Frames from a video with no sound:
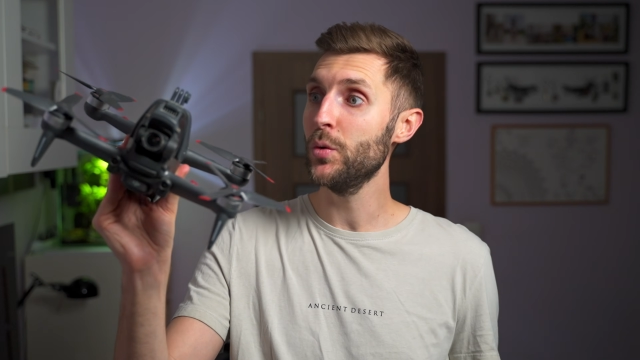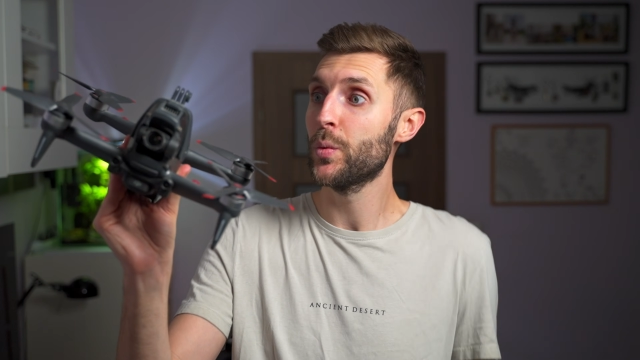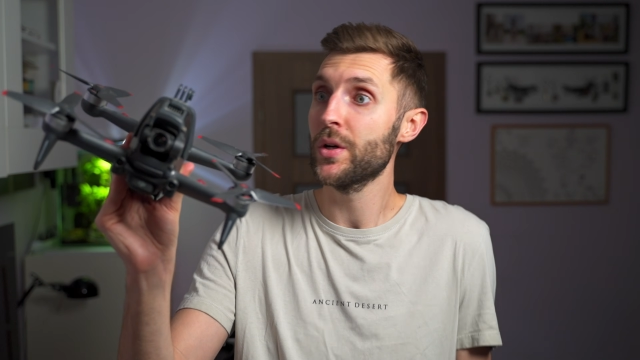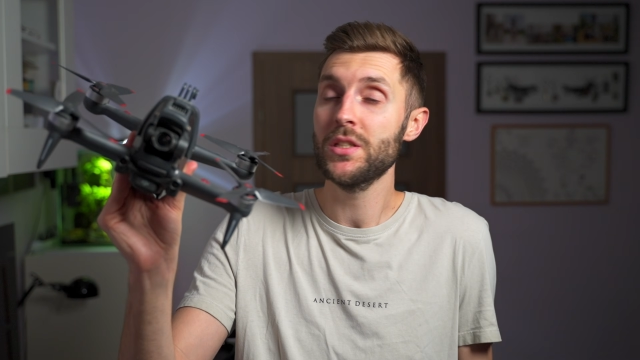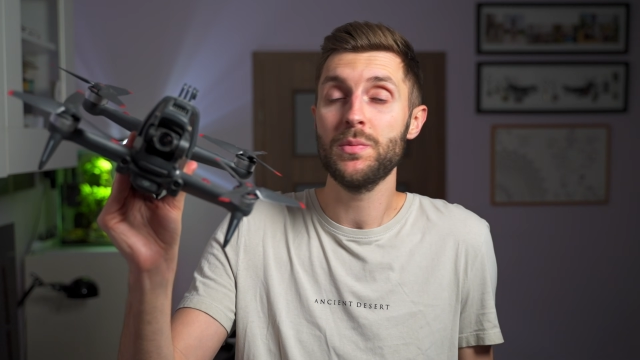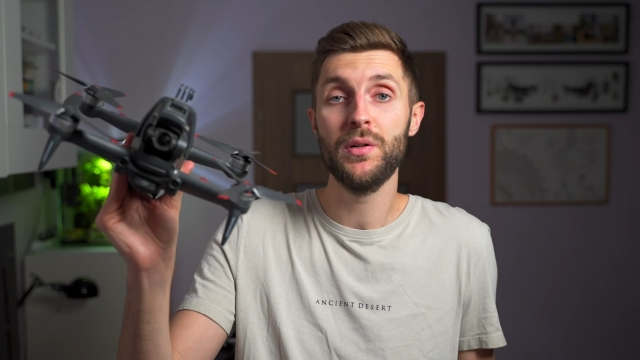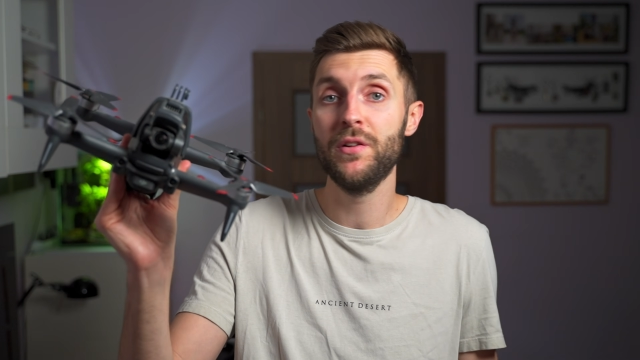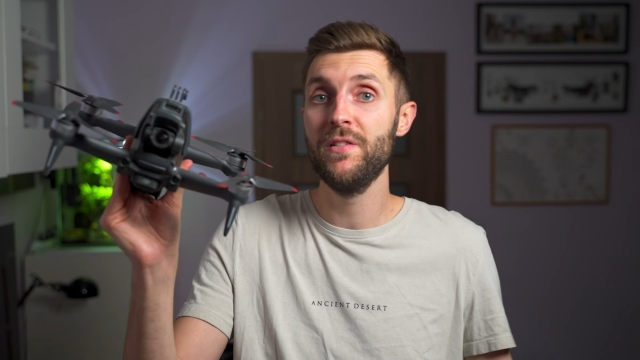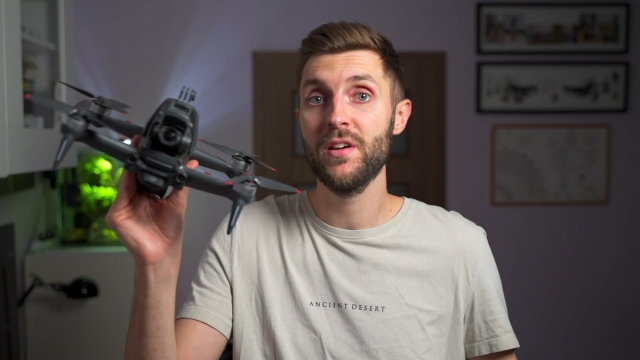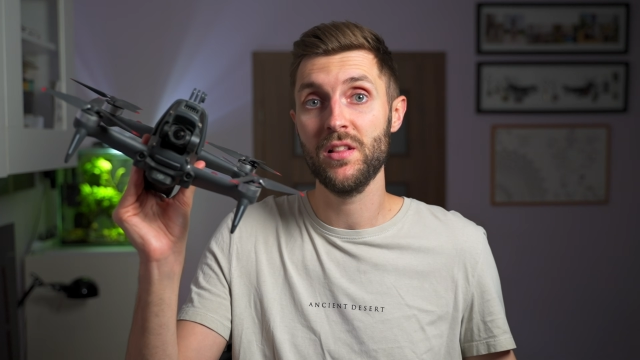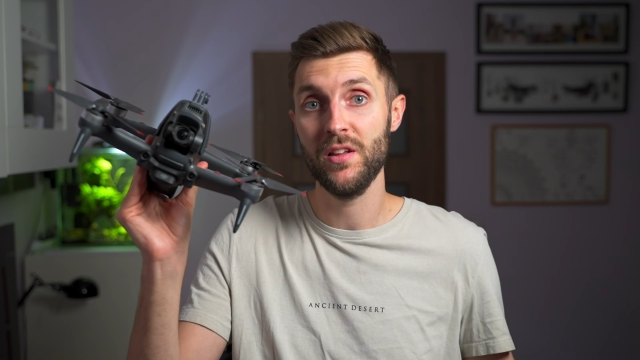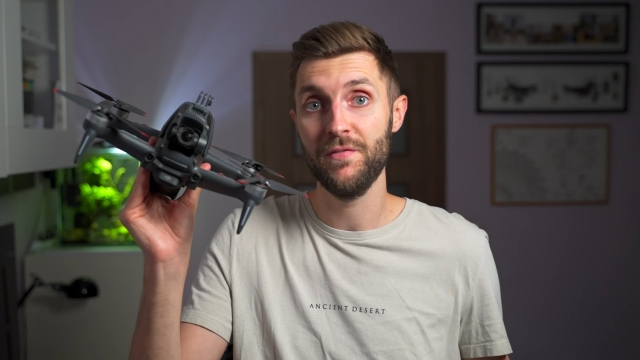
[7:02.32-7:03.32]
works
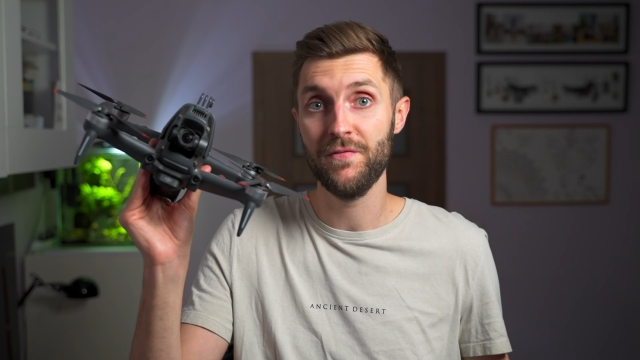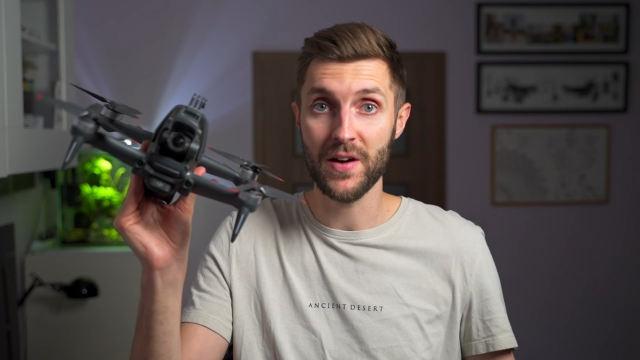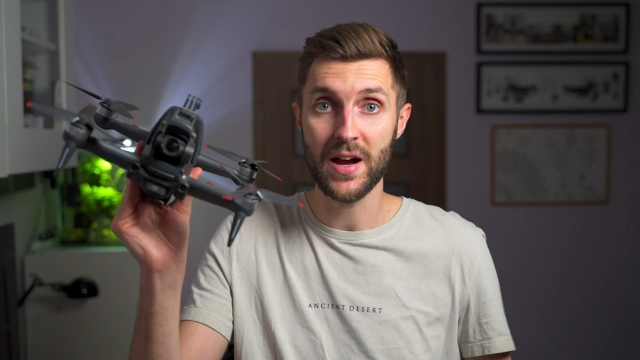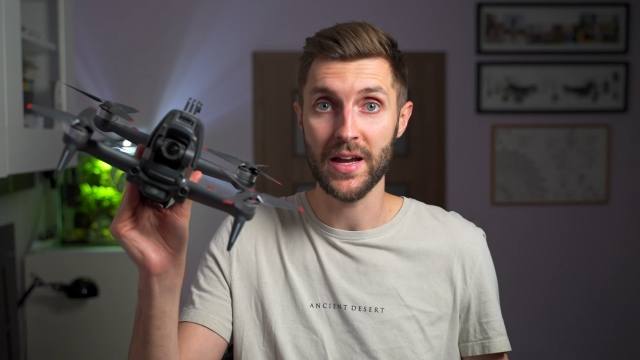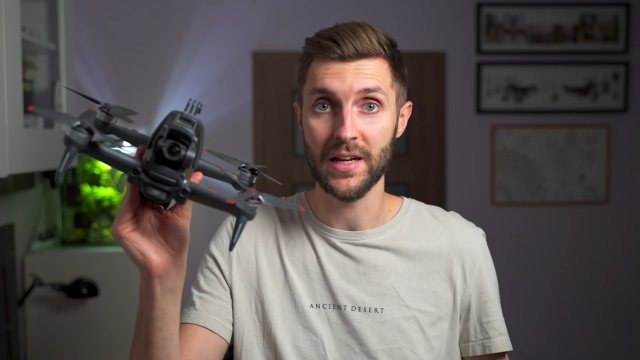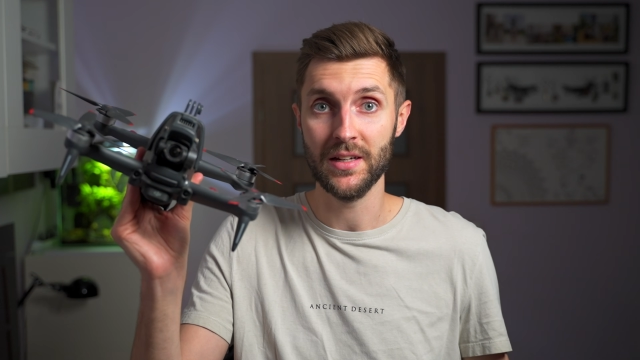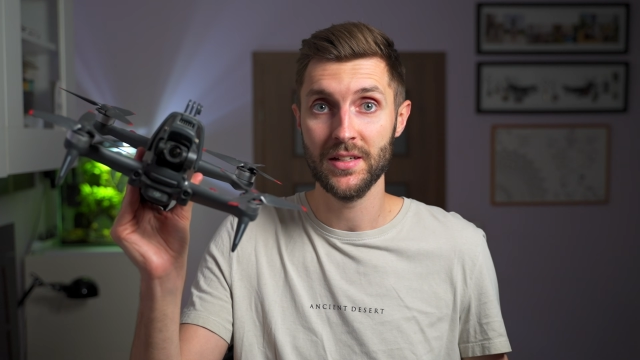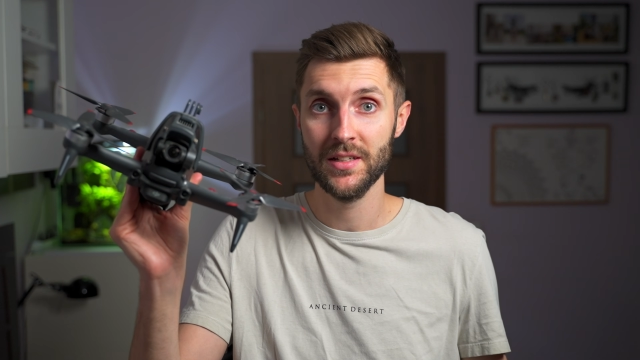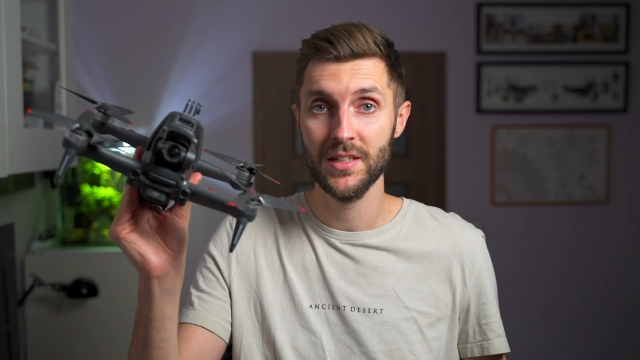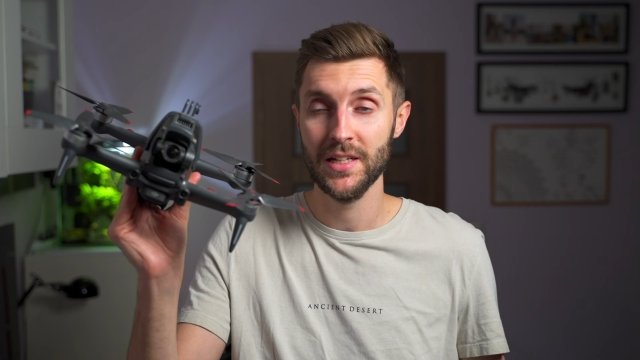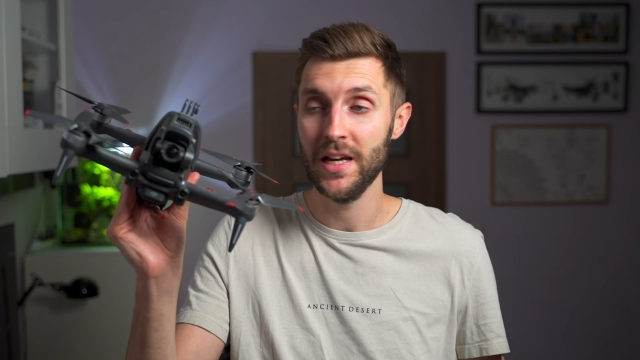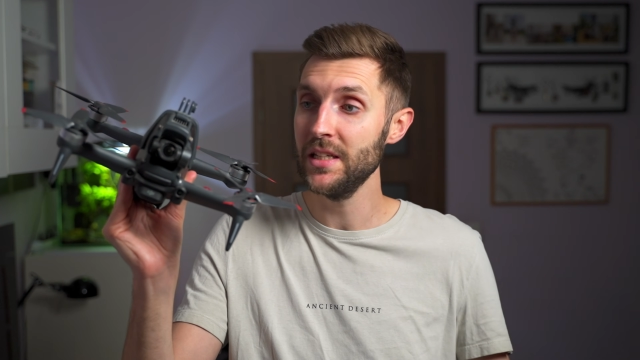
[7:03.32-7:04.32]
perfectly fine.
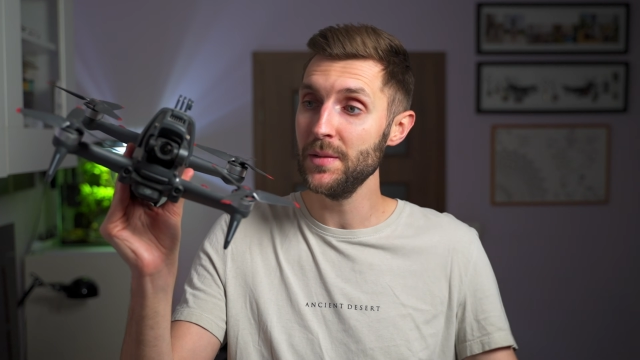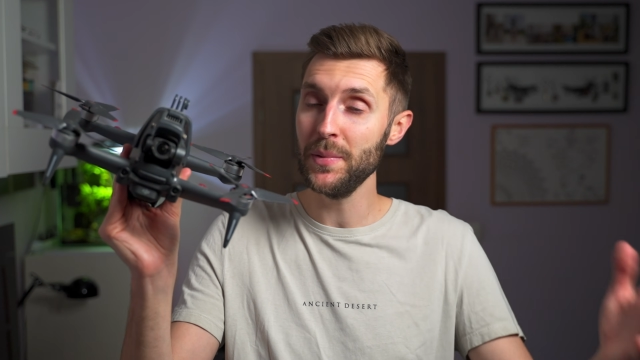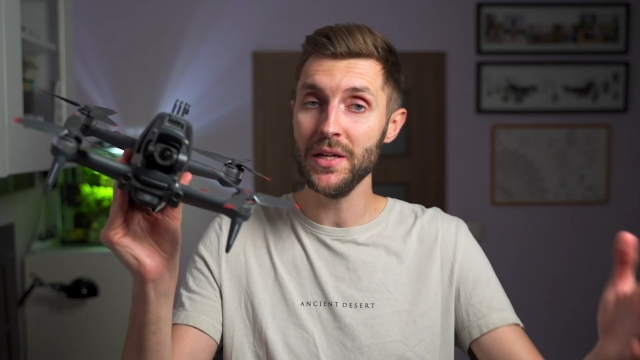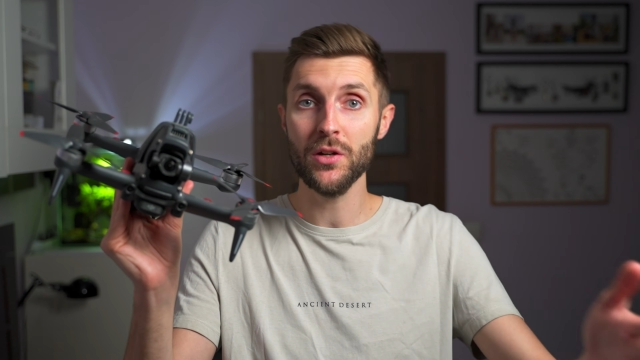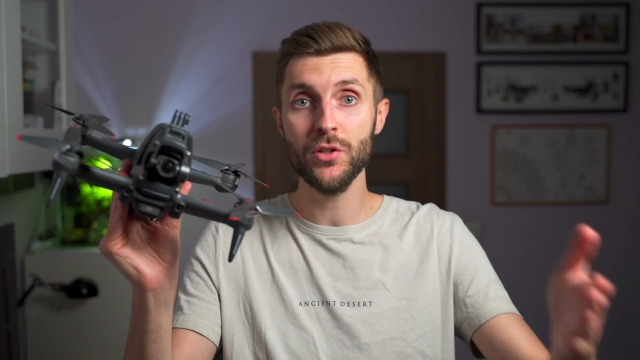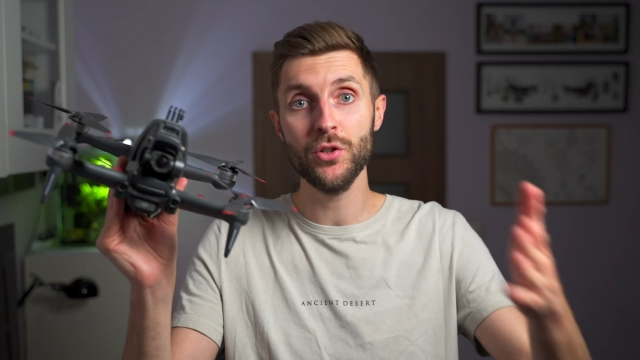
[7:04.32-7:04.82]
And depending on